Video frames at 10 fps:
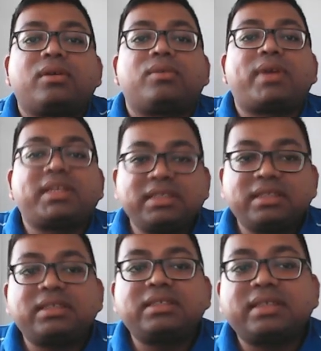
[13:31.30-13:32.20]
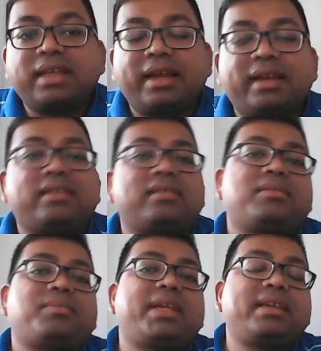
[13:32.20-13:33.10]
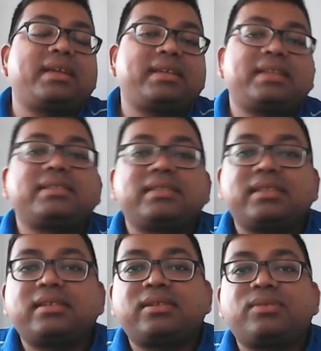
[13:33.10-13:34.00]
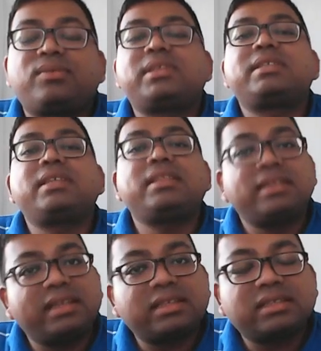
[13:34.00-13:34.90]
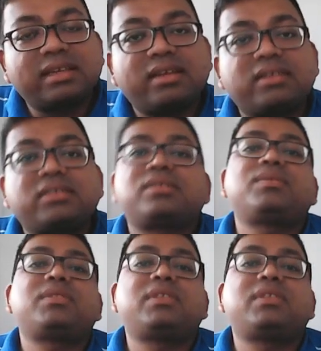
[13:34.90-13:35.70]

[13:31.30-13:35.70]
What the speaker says: watching this and paying attention. We'll see in the next class with the